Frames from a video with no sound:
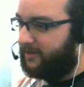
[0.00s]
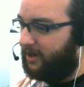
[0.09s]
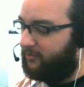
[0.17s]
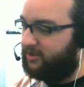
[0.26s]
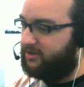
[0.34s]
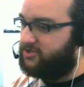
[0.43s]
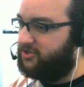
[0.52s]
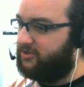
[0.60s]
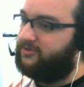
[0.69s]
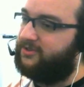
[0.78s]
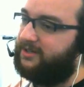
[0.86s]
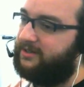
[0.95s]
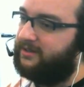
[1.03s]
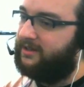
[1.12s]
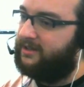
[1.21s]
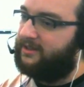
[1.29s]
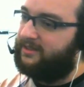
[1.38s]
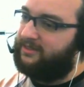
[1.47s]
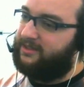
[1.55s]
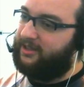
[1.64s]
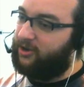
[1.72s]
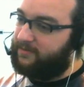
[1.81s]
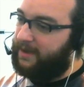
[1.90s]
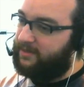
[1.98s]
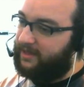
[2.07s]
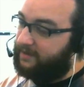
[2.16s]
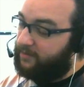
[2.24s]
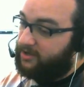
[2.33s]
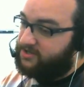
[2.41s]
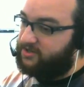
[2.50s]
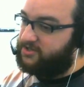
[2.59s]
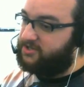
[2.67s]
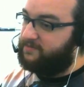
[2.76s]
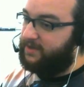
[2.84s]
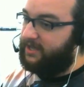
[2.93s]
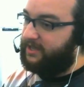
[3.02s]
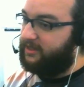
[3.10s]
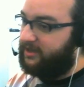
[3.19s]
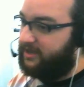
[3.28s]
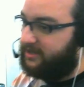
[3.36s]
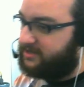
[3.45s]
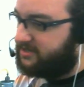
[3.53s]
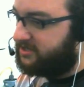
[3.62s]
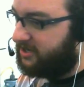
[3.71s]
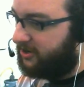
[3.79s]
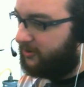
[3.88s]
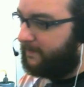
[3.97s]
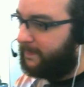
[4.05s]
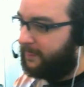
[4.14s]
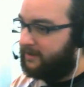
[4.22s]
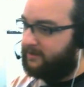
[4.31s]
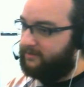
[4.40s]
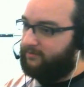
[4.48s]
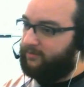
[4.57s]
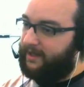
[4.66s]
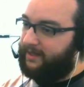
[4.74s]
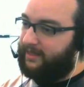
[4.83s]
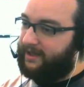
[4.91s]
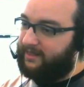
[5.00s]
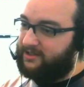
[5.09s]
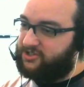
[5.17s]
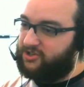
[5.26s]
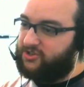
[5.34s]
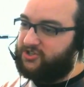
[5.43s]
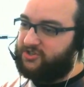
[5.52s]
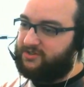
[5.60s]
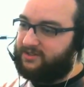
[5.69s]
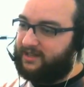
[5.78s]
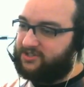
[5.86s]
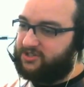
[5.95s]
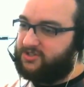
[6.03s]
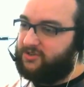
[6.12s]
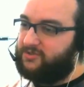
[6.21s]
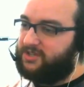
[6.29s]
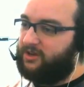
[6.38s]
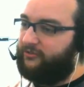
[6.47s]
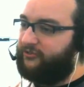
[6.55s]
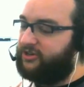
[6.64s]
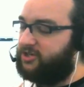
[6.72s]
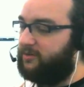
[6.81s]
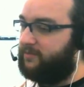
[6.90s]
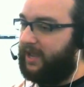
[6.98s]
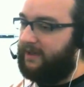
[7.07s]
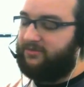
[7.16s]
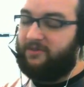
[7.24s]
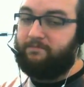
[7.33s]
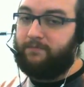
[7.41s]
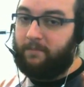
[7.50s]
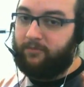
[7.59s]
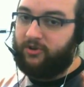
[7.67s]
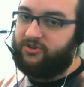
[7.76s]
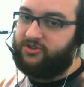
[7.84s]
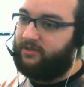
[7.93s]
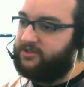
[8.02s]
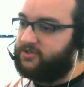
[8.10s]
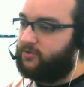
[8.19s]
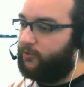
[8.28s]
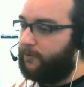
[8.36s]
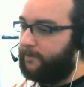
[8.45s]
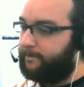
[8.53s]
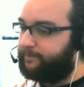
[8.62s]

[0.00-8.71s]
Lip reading: not really children. They look like monsters to me at least. So let's just use the official name, the mumblers on the school.